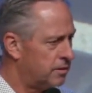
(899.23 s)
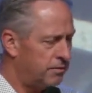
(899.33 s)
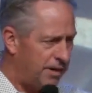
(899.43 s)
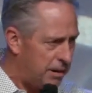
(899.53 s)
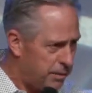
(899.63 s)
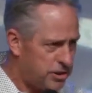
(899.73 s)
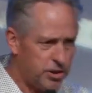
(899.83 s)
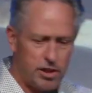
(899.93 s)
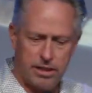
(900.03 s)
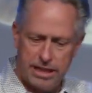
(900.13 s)
Family is
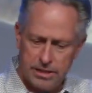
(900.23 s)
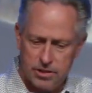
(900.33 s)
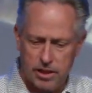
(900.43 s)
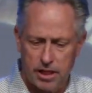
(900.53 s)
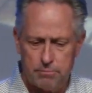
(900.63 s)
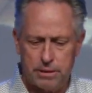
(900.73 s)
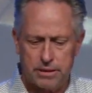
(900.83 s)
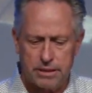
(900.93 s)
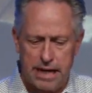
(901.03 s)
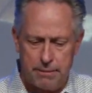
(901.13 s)
good, kids are good, but the
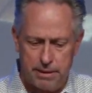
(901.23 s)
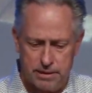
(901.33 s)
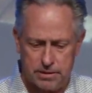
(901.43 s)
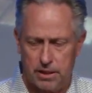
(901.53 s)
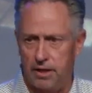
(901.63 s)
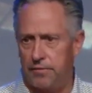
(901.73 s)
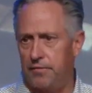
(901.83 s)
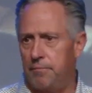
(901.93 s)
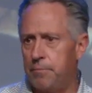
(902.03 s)
timing is off.